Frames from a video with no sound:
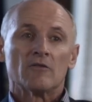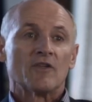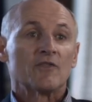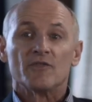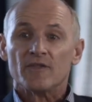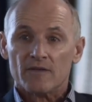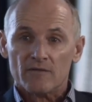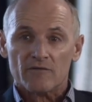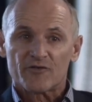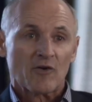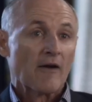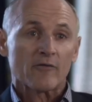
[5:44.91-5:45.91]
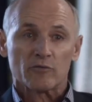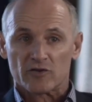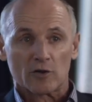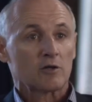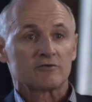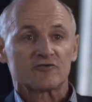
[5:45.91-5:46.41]
that Stratford
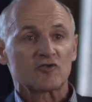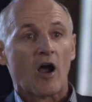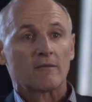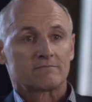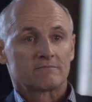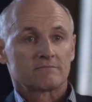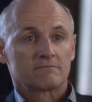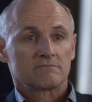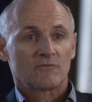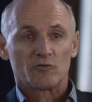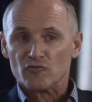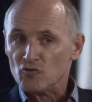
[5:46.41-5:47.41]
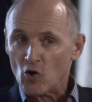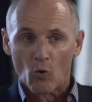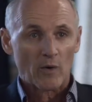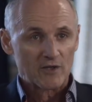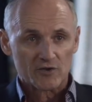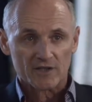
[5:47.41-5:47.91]
was a closed shop. There was no
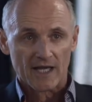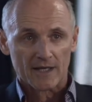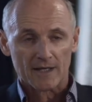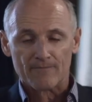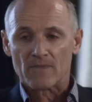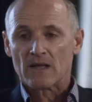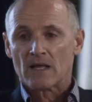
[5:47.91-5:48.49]
way you could get in.